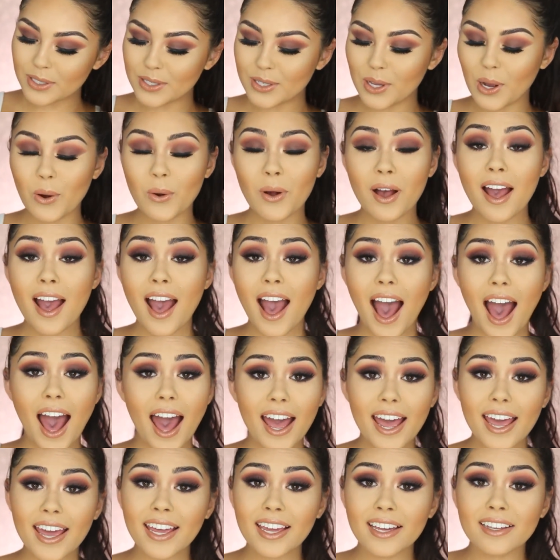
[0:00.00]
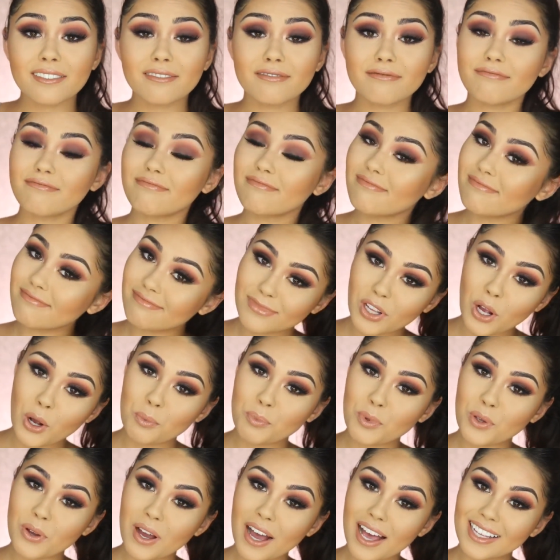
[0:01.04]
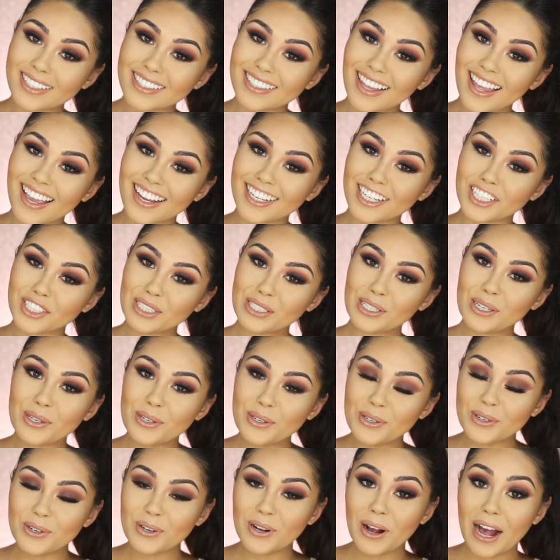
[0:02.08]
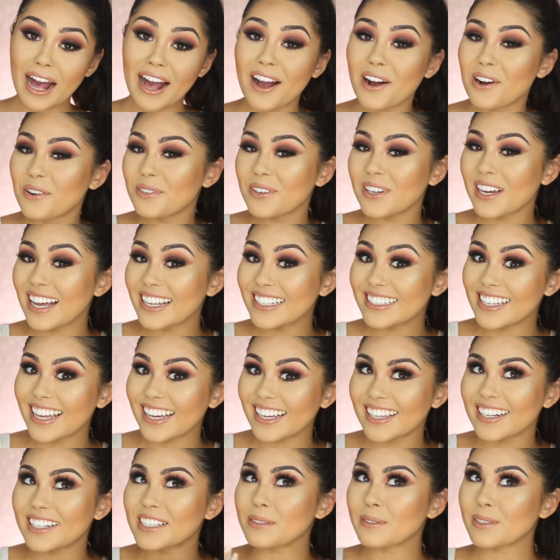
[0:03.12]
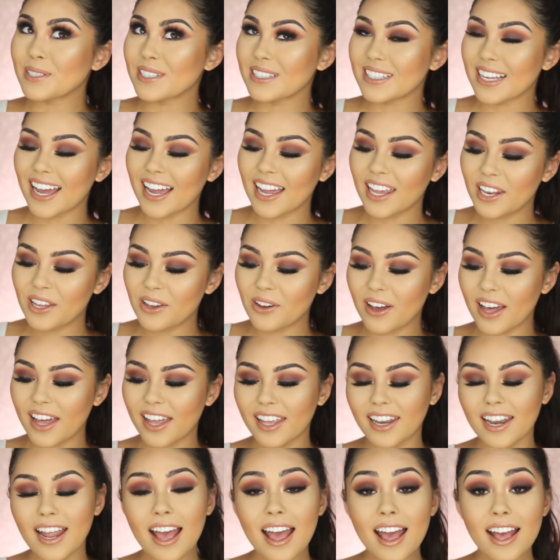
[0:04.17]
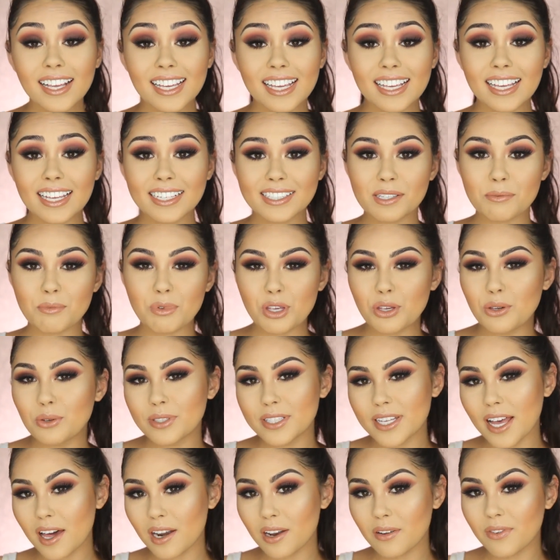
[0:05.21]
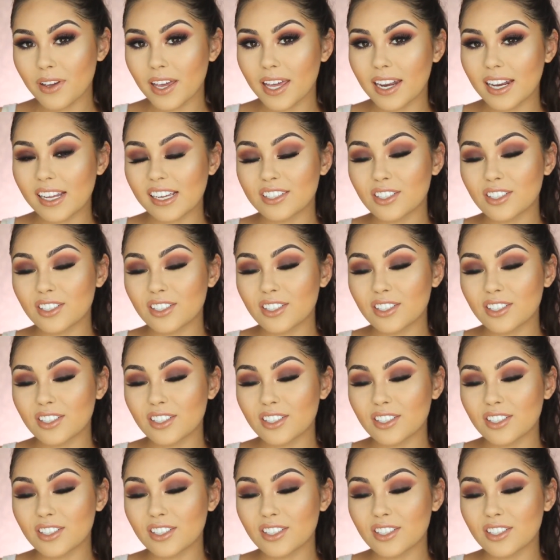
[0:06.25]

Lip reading: So I hope you guys like it too. I hope you guys like it as much as I do and can get some use out of it.